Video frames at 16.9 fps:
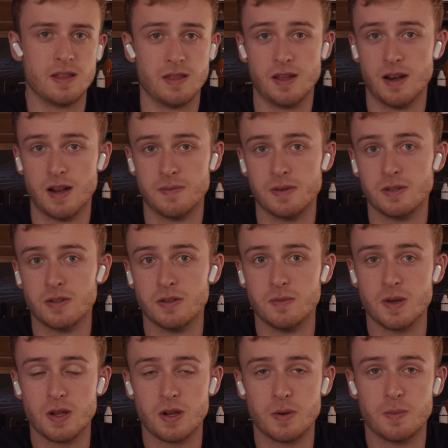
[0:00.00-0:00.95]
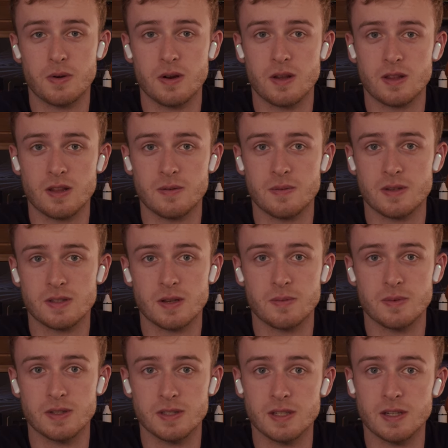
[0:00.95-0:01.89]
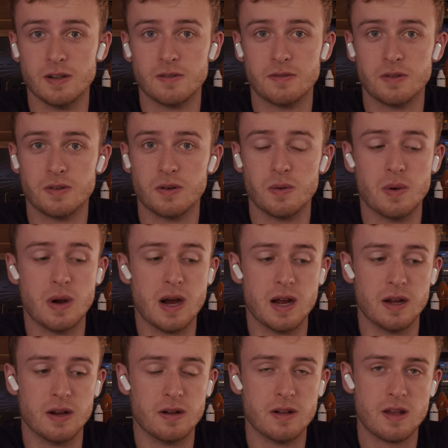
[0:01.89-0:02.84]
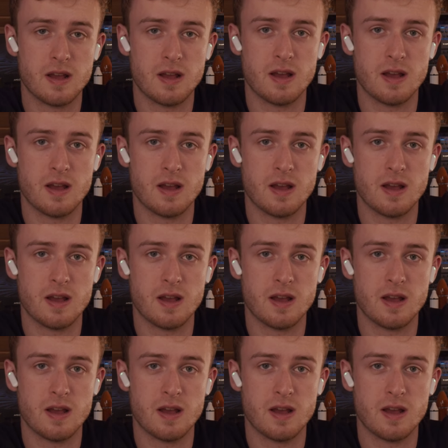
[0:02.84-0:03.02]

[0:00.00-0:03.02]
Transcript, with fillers: then I'm assuming you're putting them in someone's ear for a while.